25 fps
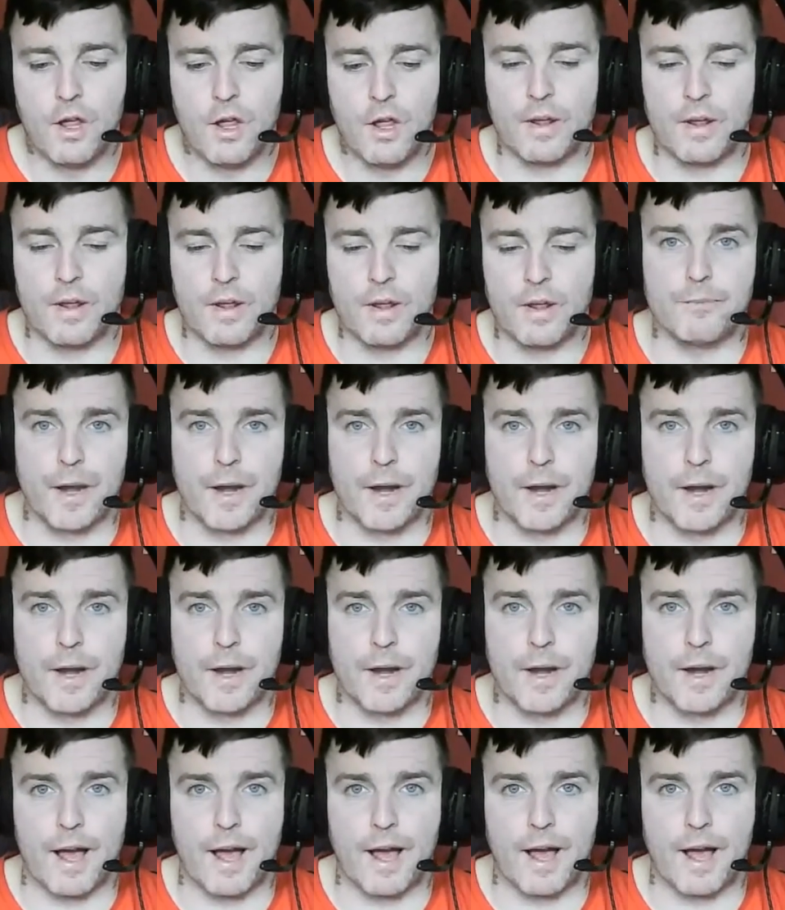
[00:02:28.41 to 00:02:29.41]
having won
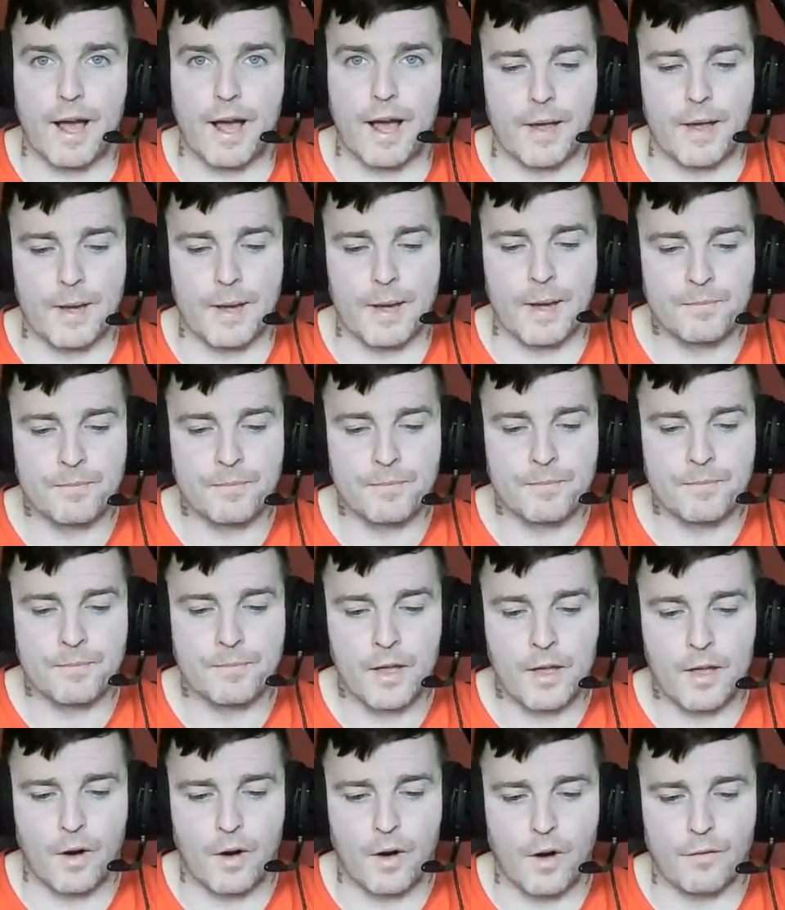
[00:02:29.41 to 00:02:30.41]
their final home
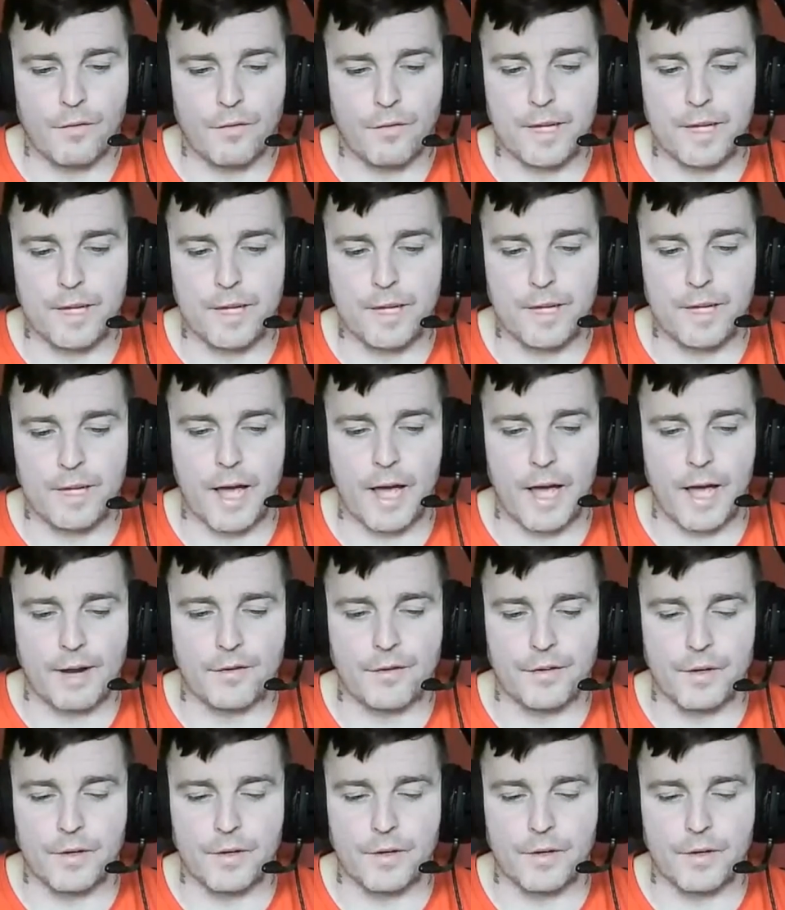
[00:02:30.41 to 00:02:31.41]
game for the last
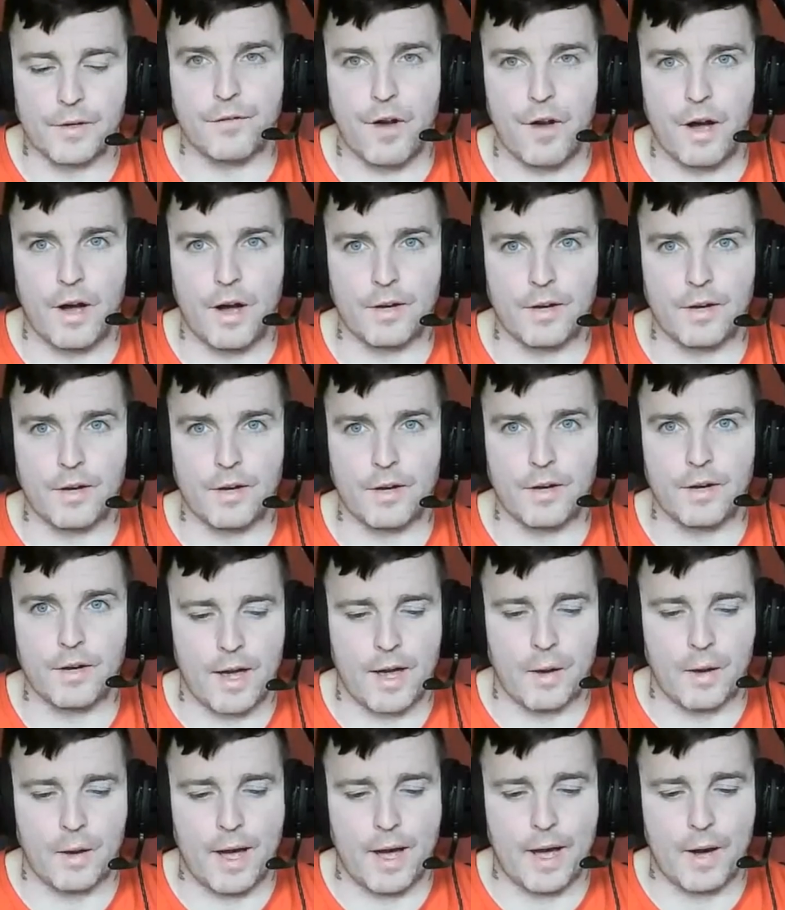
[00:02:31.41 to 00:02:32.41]
6 Premier
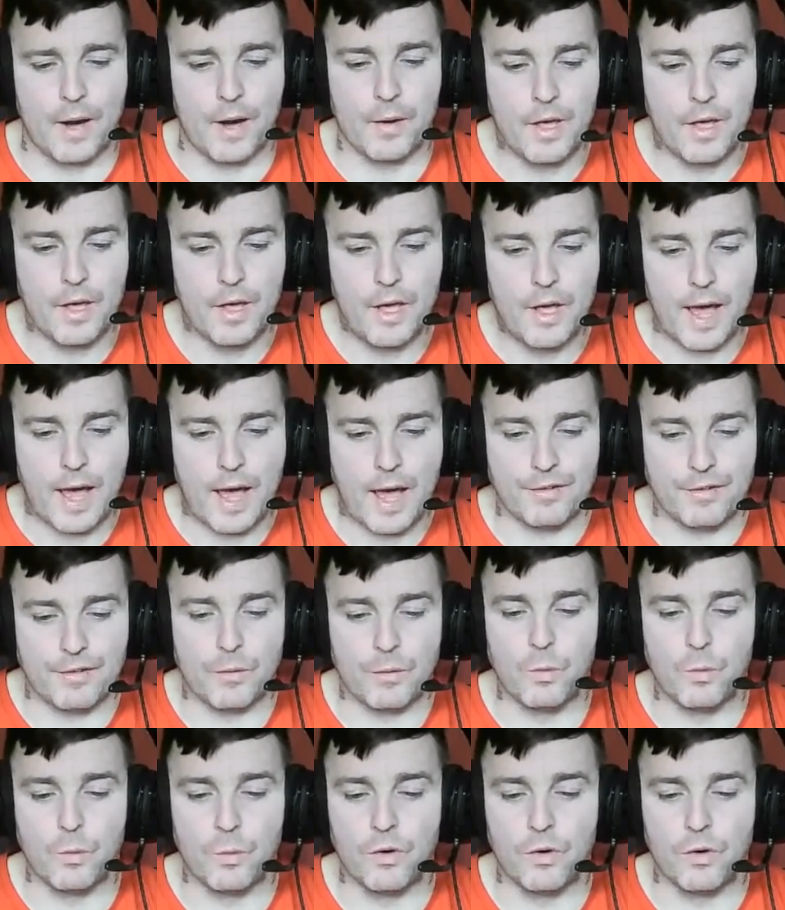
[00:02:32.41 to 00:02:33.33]
League seasons running.